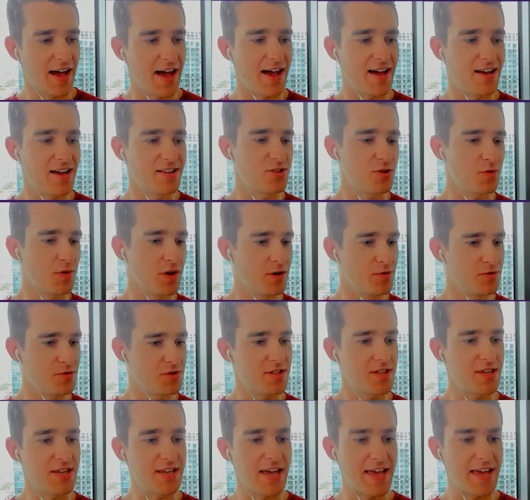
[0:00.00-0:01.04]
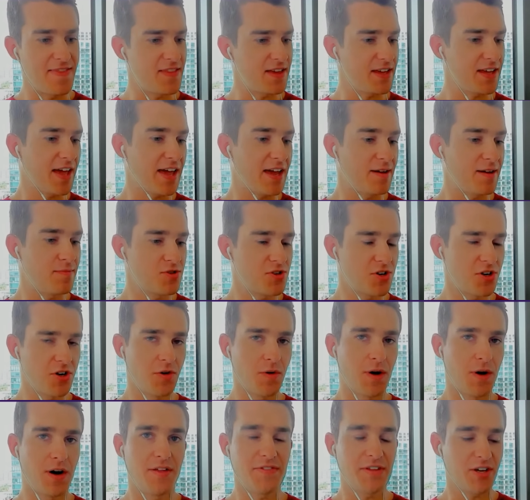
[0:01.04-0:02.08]
Uh, I do host the In the Game
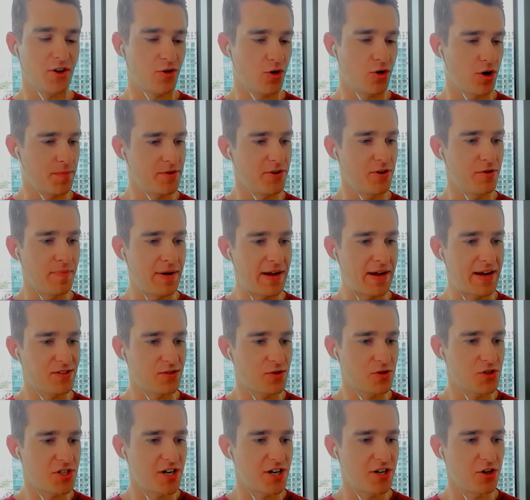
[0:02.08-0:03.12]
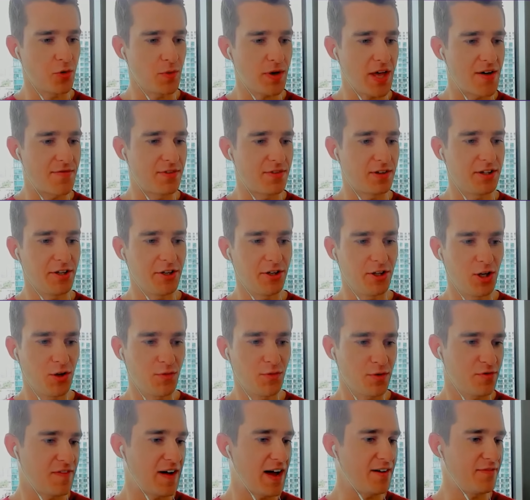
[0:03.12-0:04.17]
show on the Crypto Banter channel. We have a little
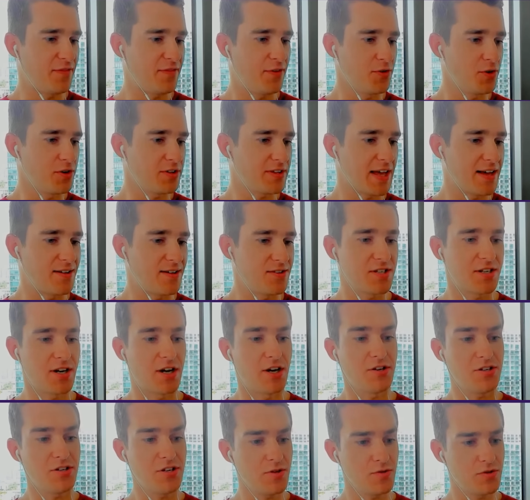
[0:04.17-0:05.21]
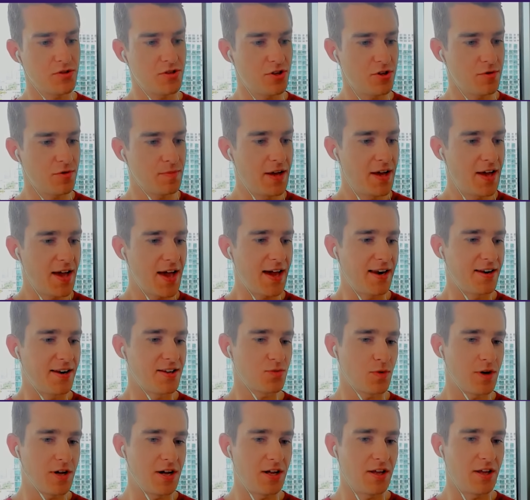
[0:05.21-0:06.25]
over 500,000 on YouTube, and
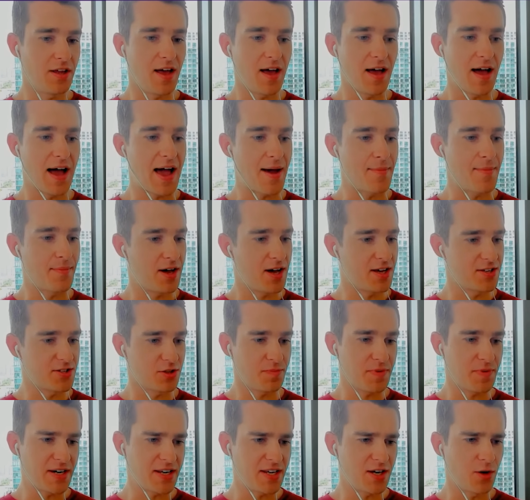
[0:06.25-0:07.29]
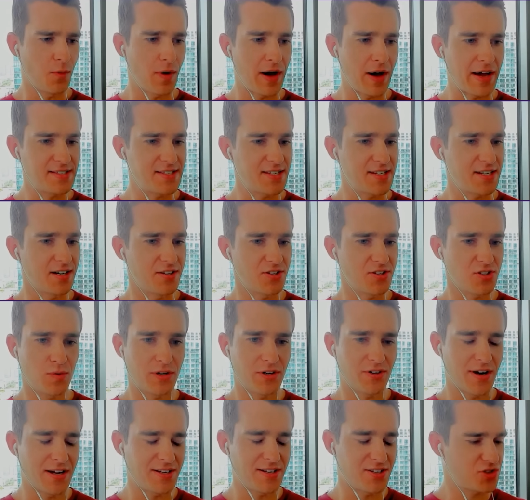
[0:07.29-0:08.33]
as well, uh, I'm Hustlepedia YT on
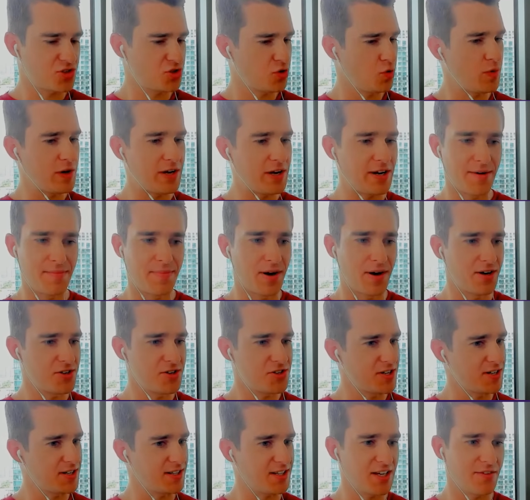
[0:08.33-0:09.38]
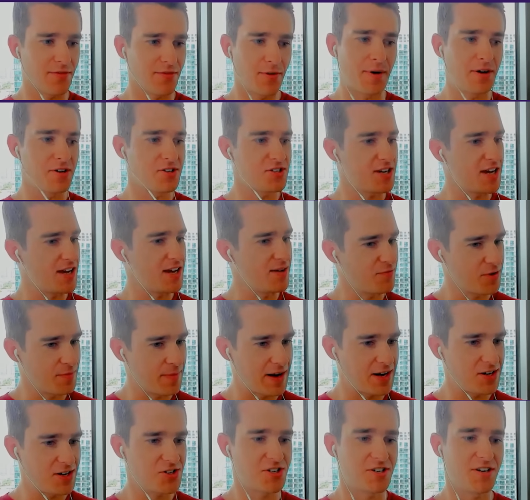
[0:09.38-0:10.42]
Twitter. I just tweet a bunch and give a bunch of
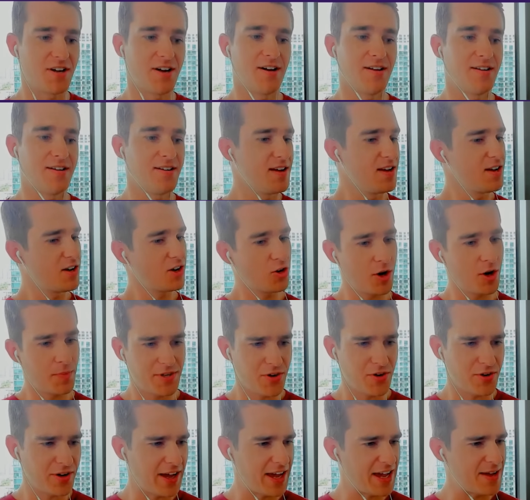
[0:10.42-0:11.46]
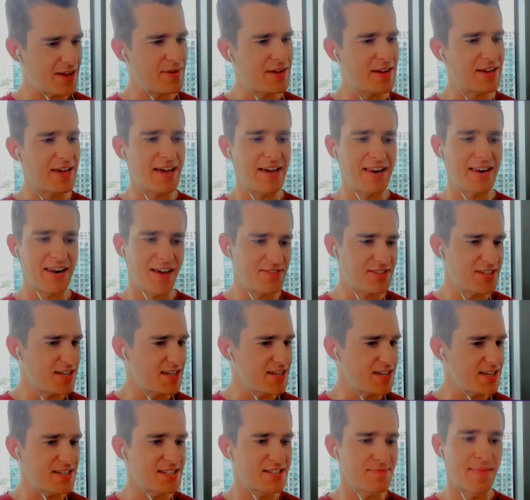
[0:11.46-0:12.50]
information on crypto gaming,
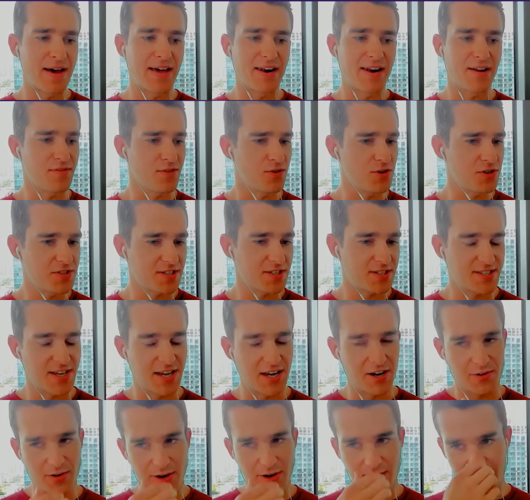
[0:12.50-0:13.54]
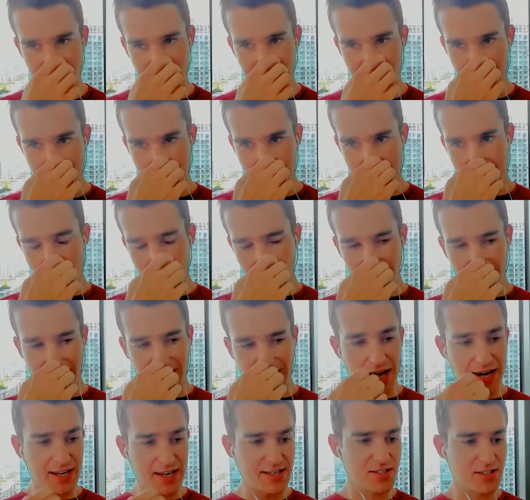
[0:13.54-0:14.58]
NFTs, metaverse, etc. And I really
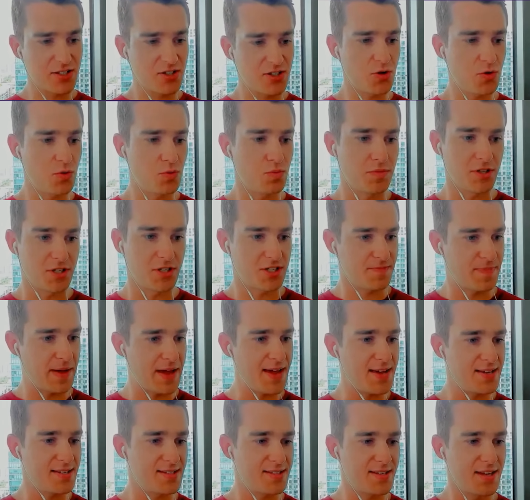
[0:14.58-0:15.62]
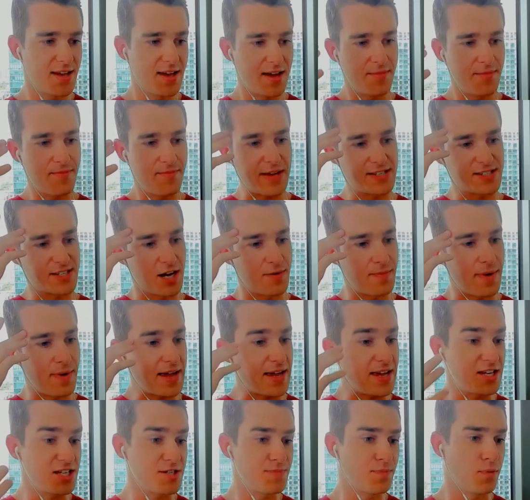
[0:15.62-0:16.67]
got into the space based on
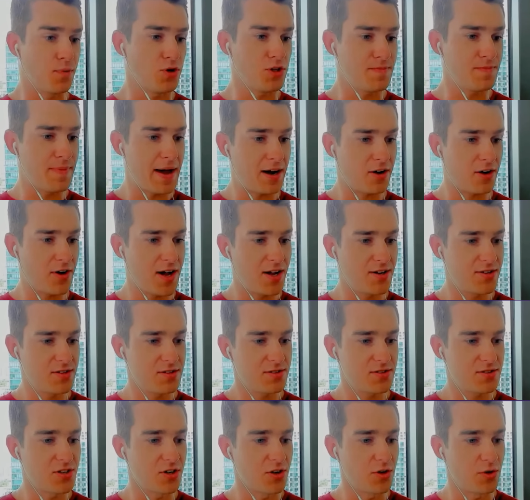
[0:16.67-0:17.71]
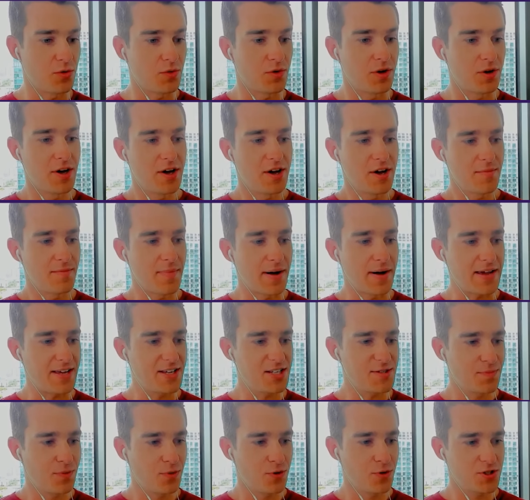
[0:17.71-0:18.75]
my esports background. So, my
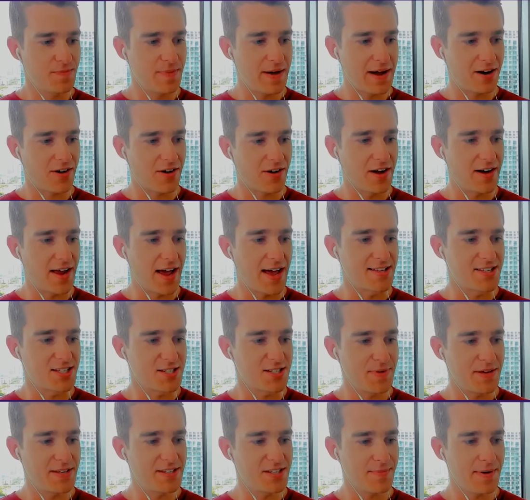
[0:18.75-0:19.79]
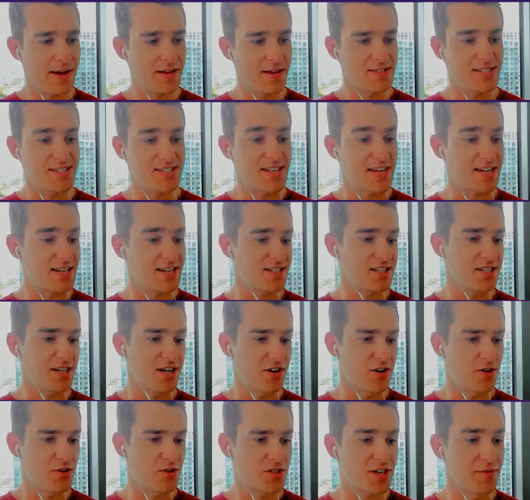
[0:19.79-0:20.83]
esports background, I had spent about six
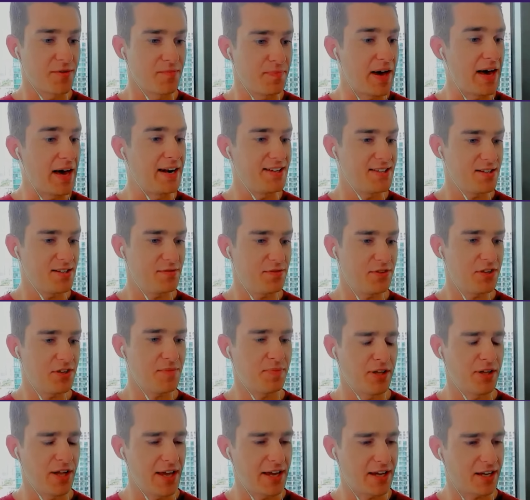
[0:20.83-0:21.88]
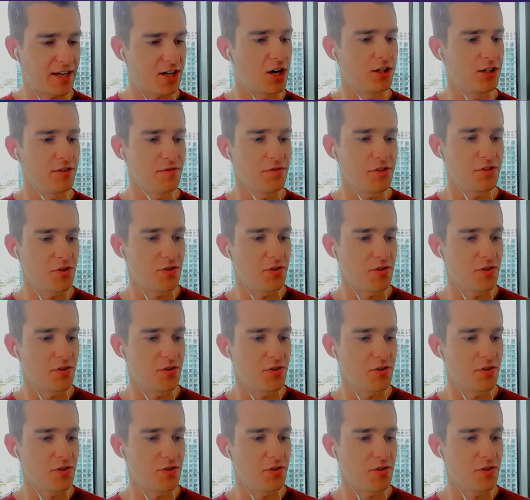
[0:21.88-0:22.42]
years competitively playing Call of